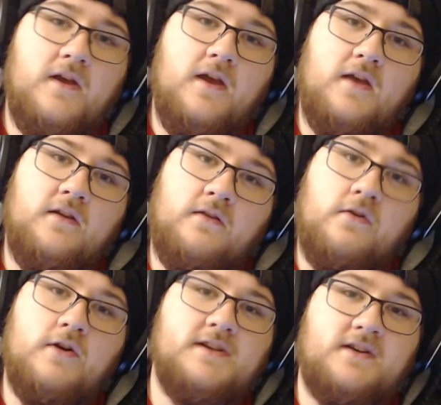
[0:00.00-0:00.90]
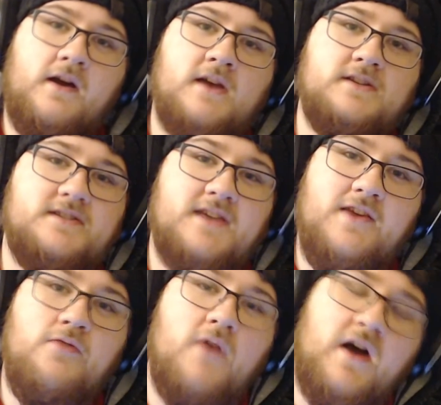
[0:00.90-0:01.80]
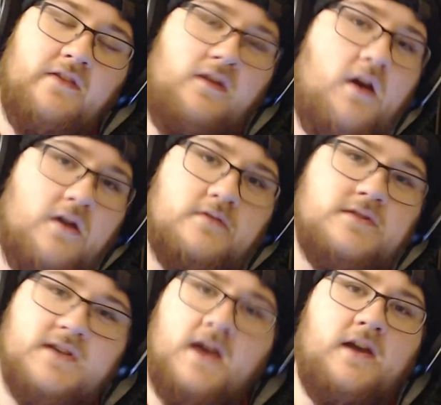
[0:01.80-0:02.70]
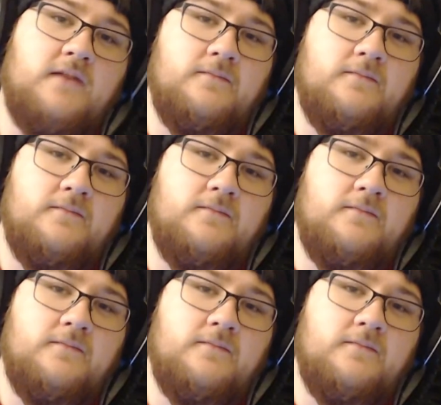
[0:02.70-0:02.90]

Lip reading: And as always guys, see you on the other side.